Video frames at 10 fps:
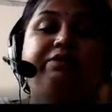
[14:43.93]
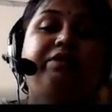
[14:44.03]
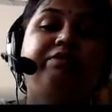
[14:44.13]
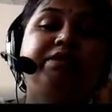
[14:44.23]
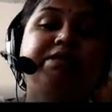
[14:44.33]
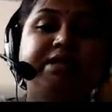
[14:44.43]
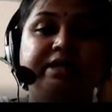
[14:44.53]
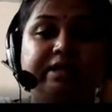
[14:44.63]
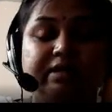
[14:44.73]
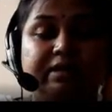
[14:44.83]
we will
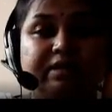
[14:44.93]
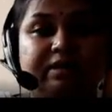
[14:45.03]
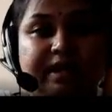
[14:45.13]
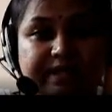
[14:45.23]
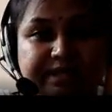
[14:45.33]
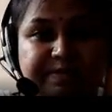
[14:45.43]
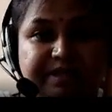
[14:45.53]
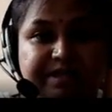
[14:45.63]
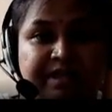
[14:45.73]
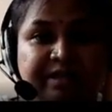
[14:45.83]
see next
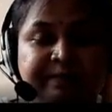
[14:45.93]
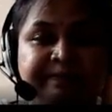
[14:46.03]
pixel.